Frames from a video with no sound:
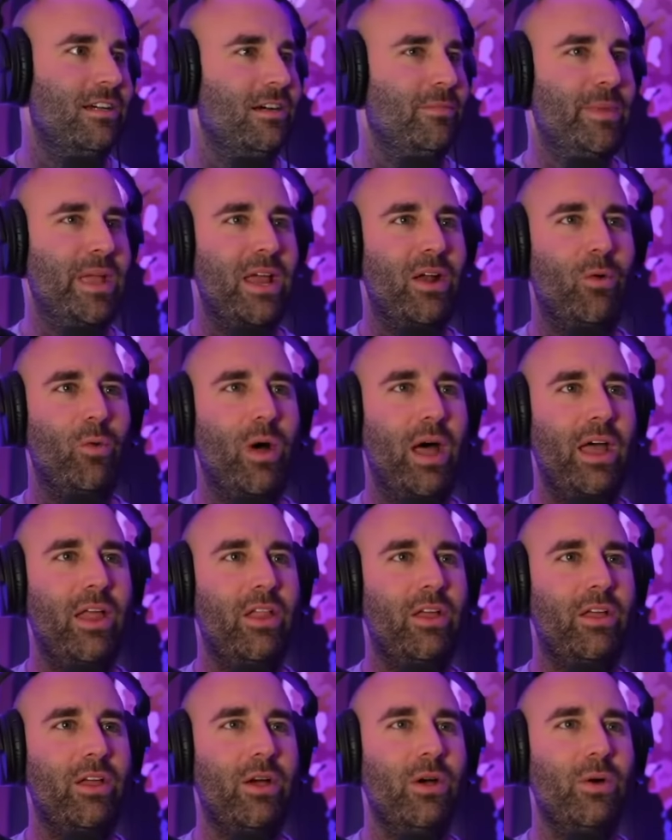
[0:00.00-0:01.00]
Man, a while
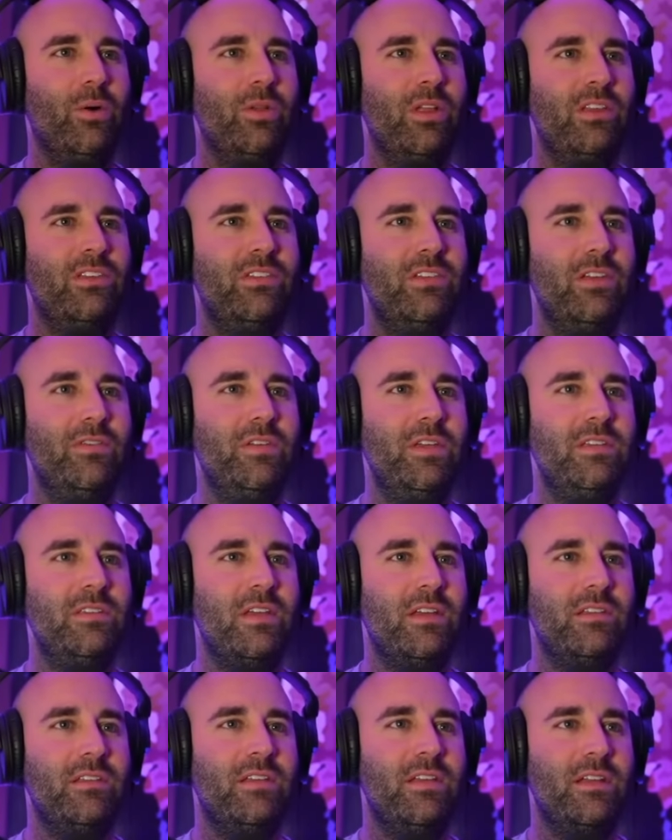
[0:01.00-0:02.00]
ago. Let's see if he's
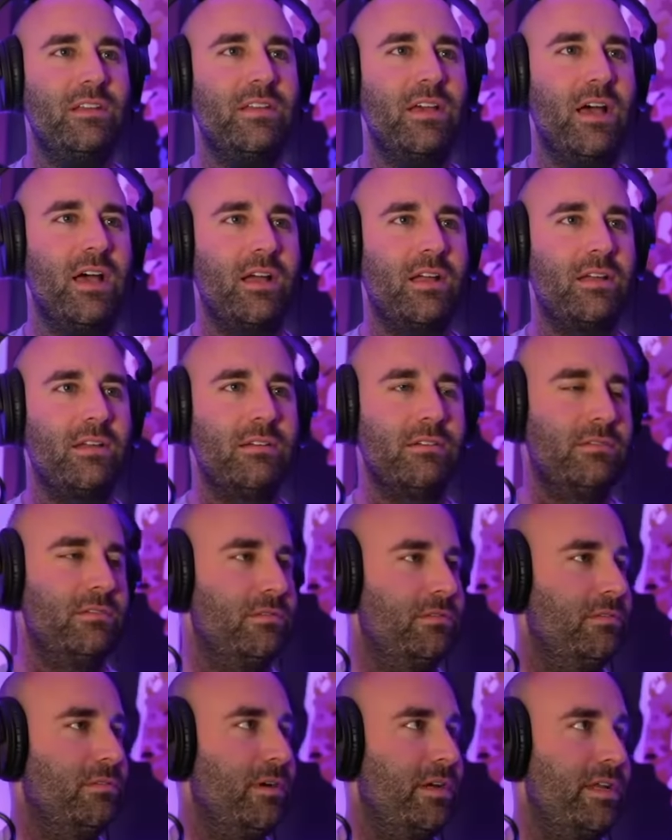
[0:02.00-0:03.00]
on TikTok.
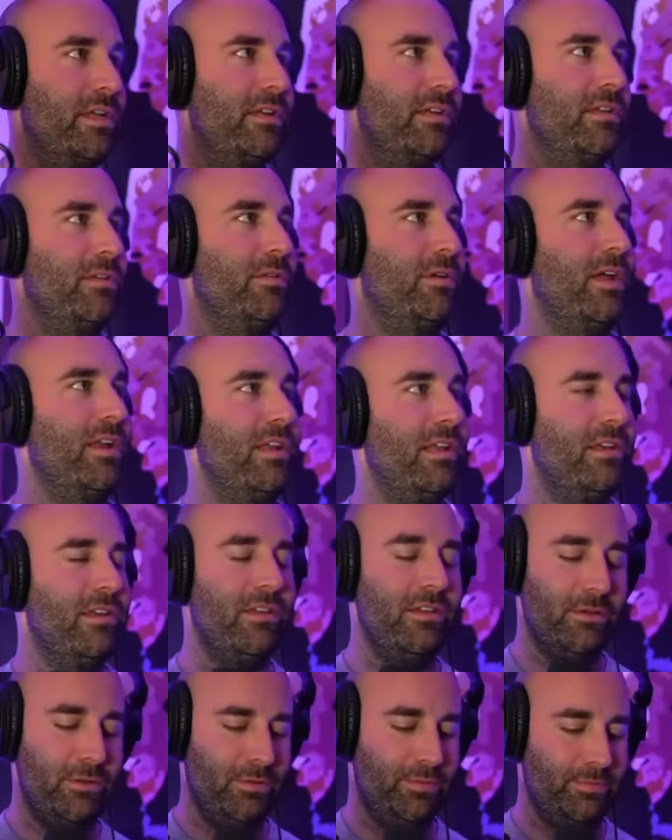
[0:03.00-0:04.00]
Ooh, I need, you know what I need to
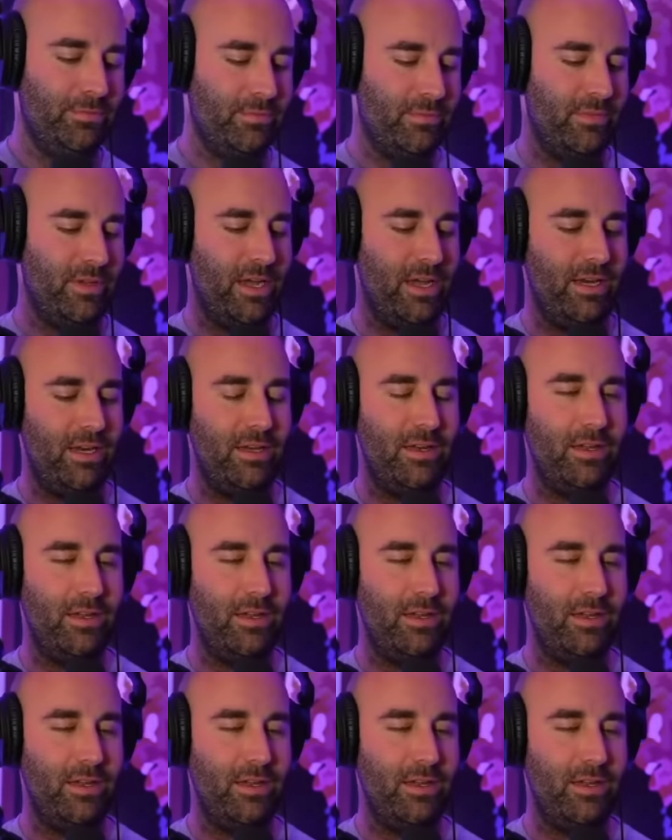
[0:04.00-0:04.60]
do? I need